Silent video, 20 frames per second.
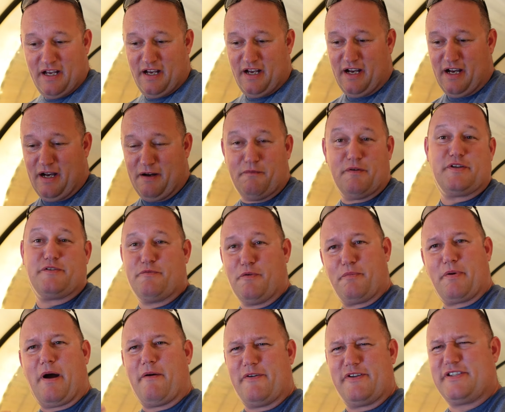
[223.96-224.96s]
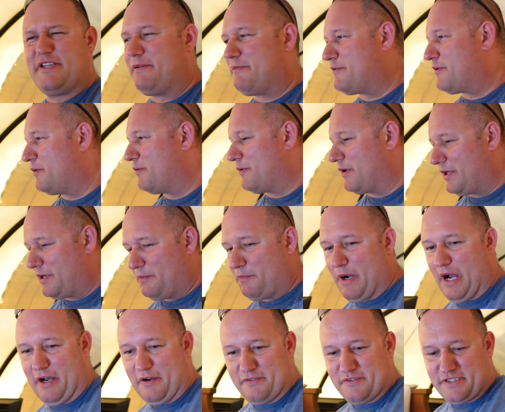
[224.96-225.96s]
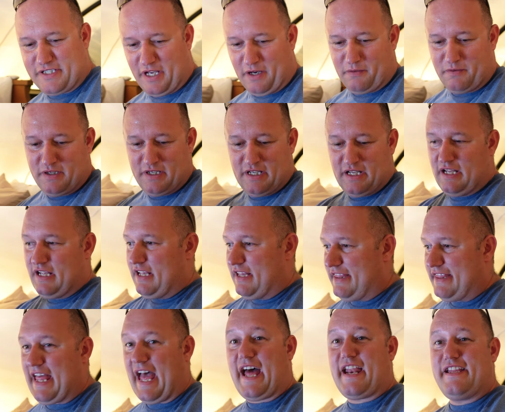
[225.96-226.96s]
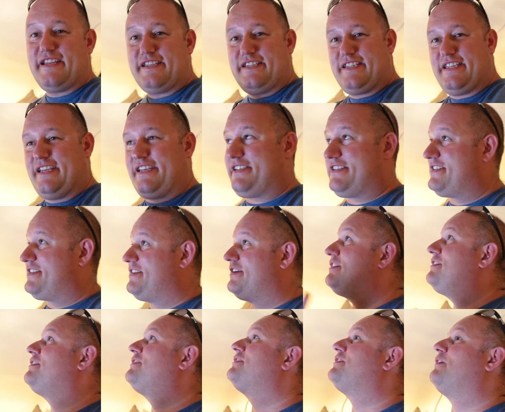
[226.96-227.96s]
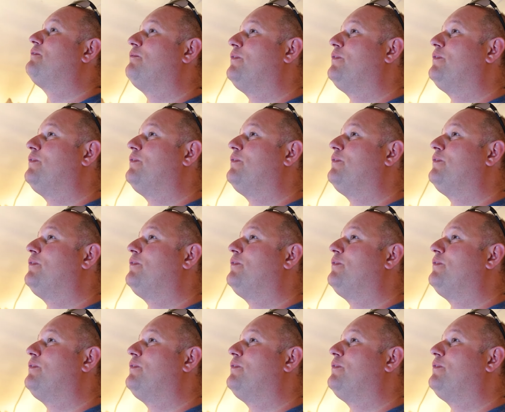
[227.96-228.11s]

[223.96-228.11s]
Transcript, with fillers: uh, which we'll probably sleep through really well. So that is this the